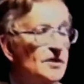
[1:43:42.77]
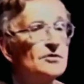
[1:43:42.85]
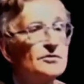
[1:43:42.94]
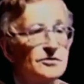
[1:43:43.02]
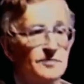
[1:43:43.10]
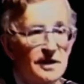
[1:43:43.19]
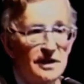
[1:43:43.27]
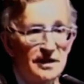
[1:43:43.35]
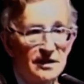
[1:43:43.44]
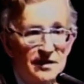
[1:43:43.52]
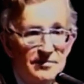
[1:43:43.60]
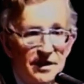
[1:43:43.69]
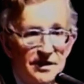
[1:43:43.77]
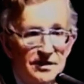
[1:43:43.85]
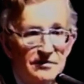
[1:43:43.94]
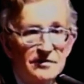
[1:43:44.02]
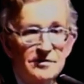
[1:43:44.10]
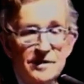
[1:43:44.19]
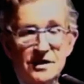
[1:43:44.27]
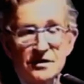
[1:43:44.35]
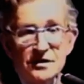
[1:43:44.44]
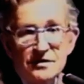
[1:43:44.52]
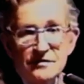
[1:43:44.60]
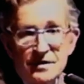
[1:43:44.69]
huge military budget was
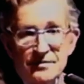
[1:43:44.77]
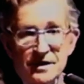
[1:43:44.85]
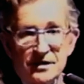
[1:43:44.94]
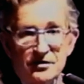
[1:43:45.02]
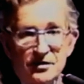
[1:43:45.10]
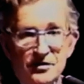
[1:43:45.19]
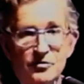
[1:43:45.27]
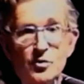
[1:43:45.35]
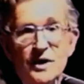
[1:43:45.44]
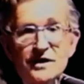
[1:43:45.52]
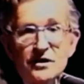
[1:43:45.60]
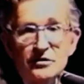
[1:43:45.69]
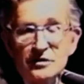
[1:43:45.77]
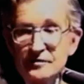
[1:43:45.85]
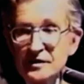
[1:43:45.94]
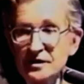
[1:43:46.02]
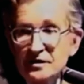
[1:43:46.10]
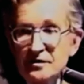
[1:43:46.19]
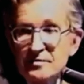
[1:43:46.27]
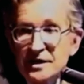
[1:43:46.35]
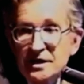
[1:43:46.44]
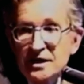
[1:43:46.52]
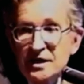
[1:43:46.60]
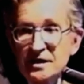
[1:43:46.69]
because of something called the window of
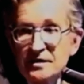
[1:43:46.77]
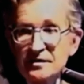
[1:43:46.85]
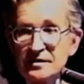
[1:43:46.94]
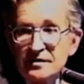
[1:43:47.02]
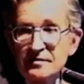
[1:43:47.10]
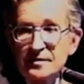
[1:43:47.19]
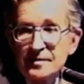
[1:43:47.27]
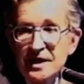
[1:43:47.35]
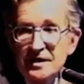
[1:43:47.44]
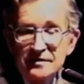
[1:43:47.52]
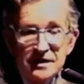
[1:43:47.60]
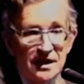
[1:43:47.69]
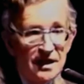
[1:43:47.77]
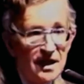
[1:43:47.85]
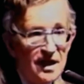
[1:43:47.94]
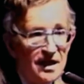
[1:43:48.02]
vulnerability. Remember that one?